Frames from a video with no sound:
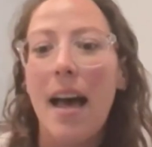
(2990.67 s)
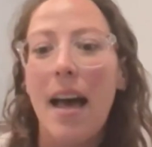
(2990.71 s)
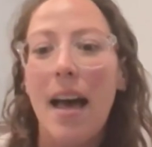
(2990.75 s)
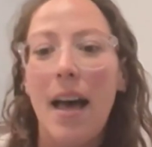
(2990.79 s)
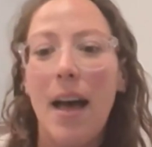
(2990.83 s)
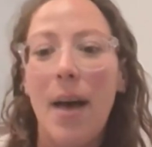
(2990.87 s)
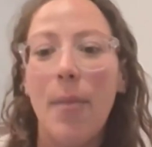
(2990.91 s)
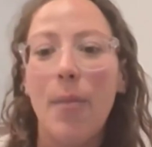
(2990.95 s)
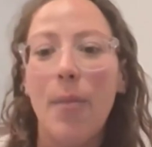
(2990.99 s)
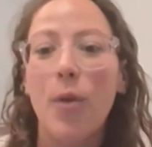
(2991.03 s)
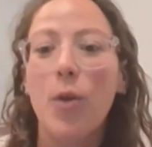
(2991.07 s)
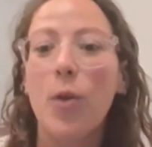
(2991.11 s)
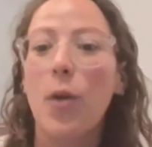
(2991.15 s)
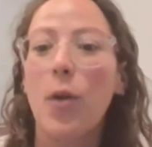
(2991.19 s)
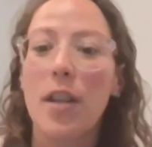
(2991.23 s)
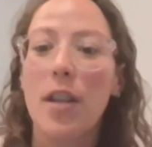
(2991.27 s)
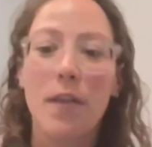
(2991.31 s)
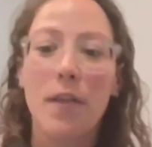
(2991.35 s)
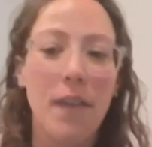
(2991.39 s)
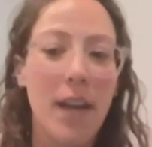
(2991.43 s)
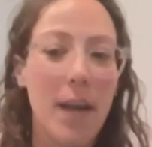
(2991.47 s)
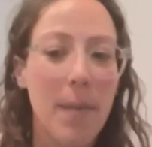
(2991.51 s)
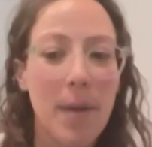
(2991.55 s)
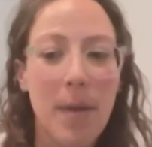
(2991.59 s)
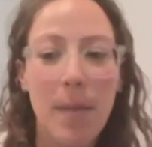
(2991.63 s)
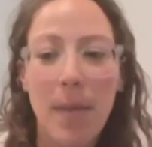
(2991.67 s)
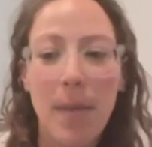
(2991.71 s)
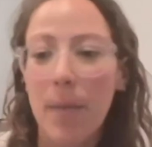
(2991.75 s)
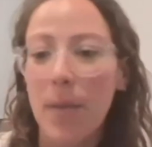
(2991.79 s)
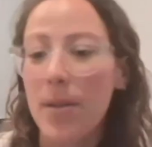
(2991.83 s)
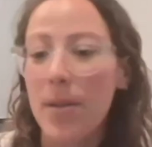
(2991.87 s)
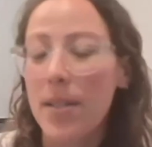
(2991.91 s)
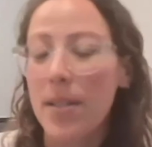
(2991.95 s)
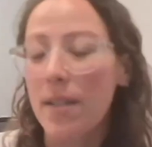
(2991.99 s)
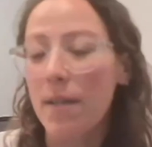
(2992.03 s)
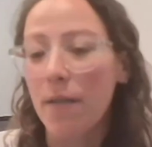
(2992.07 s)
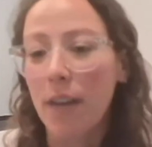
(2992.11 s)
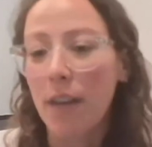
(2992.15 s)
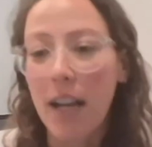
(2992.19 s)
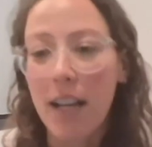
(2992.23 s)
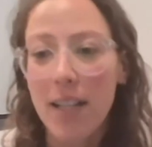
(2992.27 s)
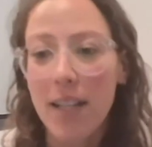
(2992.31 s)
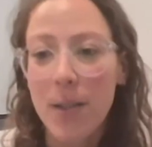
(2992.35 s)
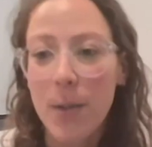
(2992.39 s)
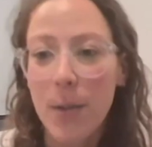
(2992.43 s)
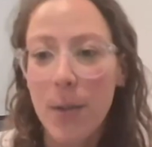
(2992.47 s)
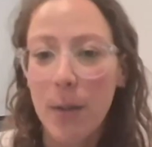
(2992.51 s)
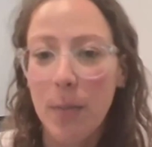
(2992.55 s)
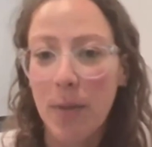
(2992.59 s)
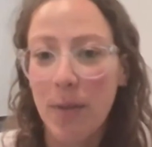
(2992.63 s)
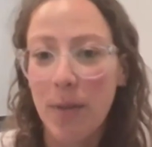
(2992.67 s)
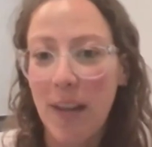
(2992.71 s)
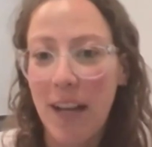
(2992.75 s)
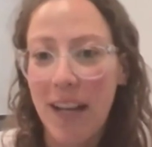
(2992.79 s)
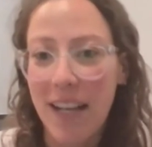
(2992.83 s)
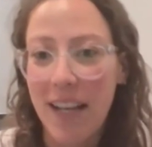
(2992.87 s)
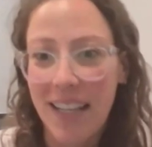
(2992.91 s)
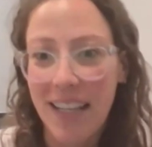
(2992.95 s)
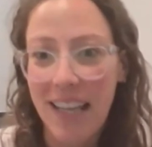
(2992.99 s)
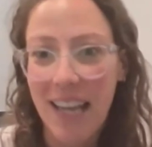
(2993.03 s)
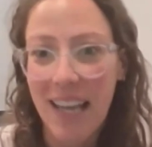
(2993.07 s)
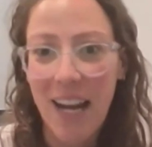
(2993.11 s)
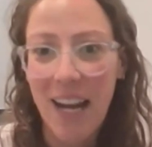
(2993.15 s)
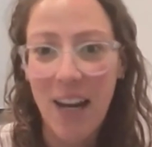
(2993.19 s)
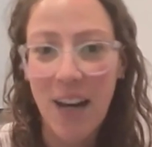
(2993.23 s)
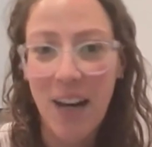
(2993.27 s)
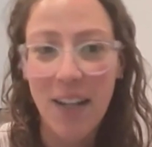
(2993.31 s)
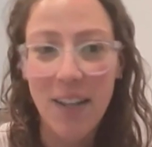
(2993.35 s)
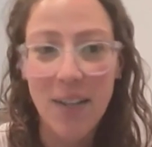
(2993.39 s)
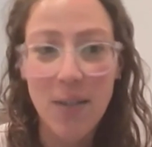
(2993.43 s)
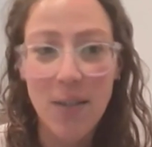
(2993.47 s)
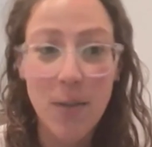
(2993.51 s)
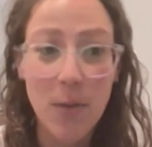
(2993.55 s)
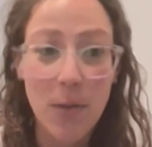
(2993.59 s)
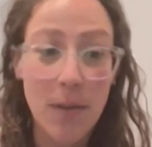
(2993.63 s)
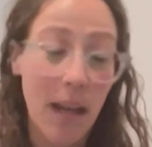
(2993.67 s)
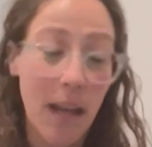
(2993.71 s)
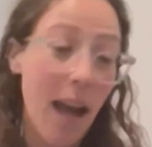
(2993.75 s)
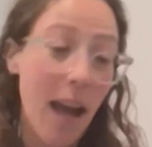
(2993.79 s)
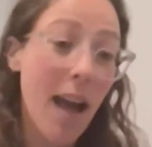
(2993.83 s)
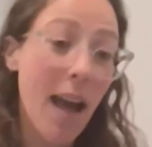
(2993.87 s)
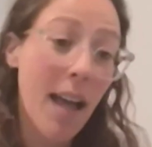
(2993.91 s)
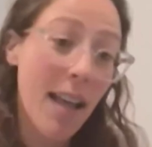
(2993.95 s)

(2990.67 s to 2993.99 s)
who are the family members and friends who are providing care,